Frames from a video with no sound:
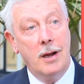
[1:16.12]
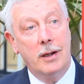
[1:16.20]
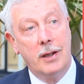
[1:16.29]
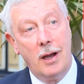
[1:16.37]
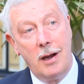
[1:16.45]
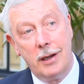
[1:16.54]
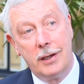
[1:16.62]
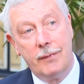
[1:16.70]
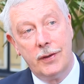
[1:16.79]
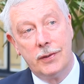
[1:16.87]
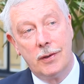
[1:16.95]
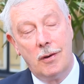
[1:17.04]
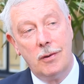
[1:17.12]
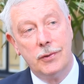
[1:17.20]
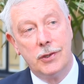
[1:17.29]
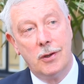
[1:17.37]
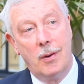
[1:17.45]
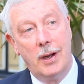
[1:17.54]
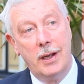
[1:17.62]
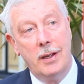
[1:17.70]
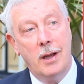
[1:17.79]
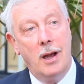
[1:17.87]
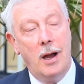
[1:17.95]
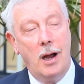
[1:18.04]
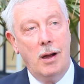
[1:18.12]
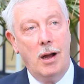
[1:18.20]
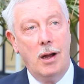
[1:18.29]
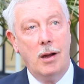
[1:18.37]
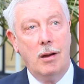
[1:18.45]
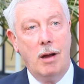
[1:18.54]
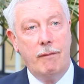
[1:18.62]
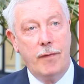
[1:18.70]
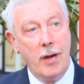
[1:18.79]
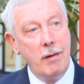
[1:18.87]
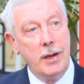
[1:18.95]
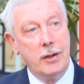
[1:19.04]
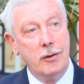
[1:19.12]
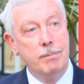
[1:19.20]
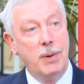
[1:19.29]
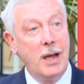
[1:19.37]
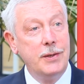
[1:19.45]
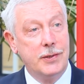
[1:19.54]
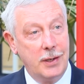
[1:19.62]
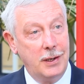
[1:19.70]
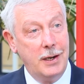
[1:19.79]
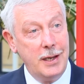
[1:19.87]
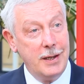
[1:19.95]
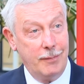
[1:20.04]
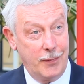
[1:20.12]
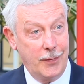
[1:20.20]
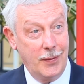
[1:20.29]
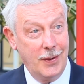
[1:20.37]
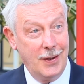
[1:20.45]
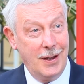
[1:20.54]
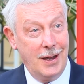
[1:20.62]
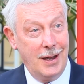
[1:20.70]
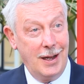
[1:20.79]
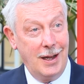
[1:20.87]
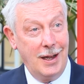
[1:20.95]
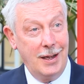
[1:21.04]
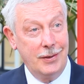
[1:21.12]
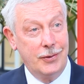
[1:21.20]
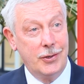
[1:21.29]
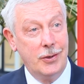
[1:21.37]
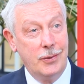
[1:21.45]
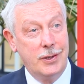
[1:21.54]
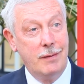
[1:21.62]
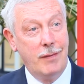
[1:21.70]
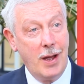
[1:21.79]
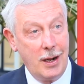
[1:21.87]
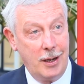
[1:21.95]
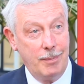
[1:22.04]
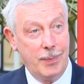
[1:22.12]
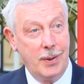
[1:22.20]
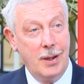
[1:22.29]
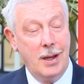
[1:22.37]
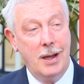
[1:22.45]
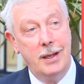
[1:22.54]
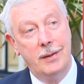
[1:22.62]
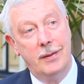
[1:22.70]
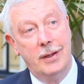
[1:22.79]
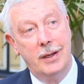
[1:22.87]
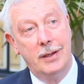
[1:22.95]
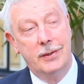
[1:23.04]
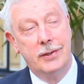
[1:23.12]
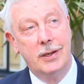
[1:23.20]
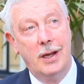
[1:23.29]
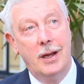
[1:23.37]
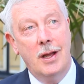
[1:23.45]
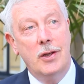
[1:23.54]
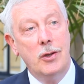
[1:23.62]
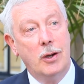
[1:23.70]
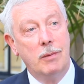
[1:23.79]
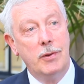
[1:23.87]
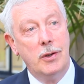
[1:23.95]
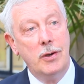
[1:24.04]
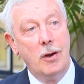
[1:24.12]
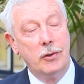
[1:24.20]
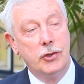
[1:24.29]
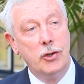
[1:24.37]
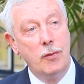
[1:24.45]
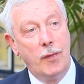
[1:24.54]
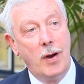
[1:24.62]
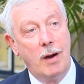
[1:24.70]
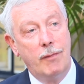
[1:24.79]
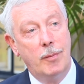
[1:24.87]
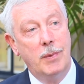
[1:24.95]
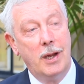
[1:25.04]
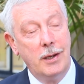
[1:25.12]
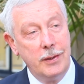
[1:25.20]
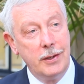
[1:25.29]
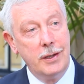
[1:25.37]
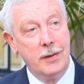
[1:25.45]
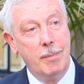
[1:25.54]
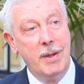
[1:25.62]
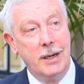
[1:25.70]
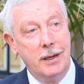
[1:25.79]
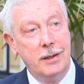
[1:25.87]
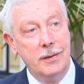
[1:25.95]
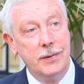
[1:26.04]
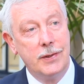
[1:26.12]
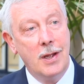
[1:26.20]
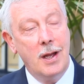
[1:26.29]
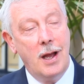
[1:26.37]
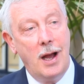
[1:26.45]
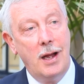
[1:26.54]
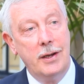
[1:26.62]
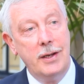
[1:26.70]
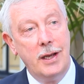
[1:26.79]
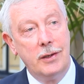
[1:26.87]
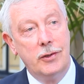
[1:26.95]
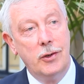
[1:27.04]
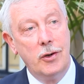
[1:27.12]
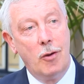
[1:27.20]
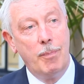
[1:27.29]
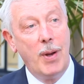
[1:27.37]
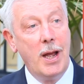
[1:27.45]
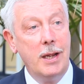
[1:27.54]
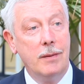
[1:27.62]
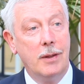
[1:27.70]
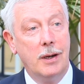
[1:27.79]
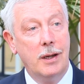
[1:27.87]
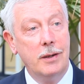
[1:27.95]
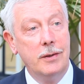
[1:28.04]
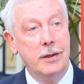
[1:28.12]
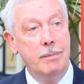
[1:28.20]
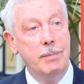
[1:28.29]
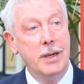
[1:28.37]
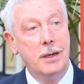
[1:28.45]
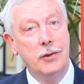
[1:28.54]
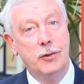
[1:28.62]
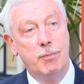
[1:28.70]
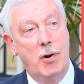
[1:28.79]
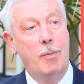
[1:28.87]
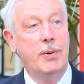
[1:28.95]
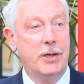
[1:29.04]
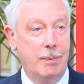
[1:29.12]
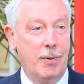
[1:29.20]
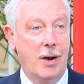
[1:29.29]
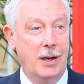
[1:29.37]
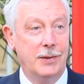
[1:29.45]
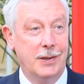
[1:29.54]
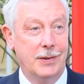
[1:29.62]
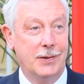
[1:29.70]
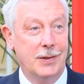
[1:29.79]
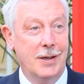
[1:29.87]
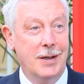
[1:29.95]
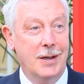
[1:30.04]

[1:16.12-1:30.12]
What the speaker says: Cardiff is also a very good place to live and to develop, in that you're not too far from London and the Midlands, and yet you're not paying the London and Midlands property prices.